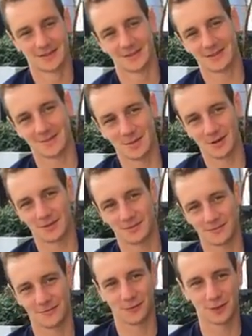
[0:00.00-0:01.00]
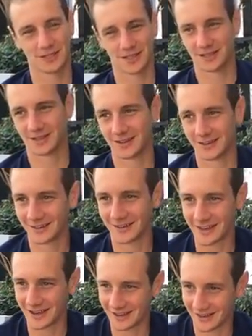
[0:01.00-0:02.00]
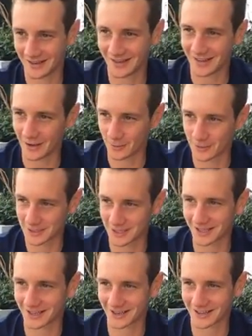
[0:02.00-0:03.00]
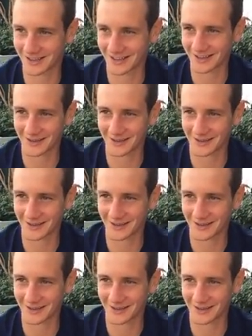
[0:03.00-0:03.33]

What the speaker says: I'm not fussy on almost any kind of cake.